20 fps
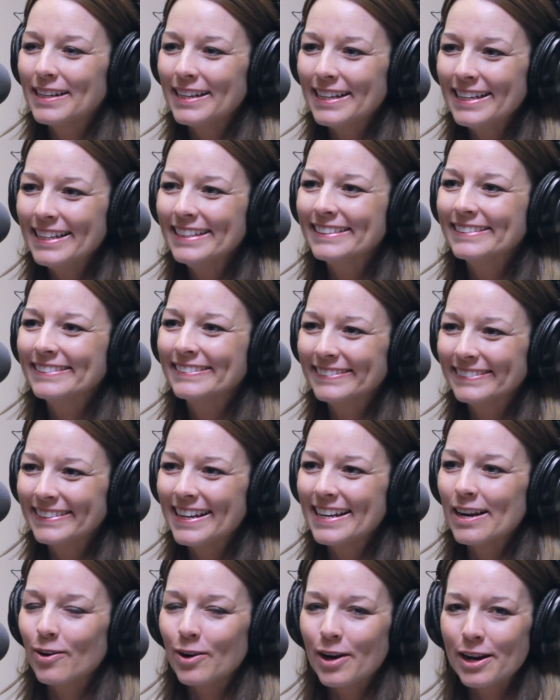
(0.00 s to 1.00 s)
Right.
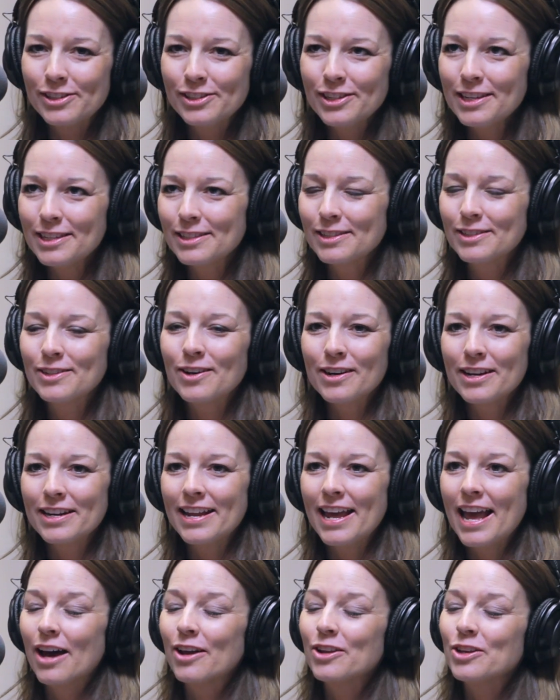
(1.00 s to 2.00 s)
Or I just started
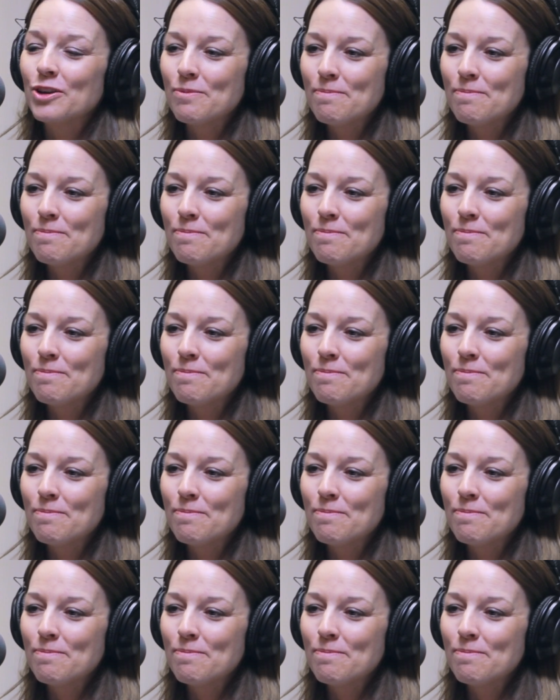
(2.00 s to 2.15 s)
out.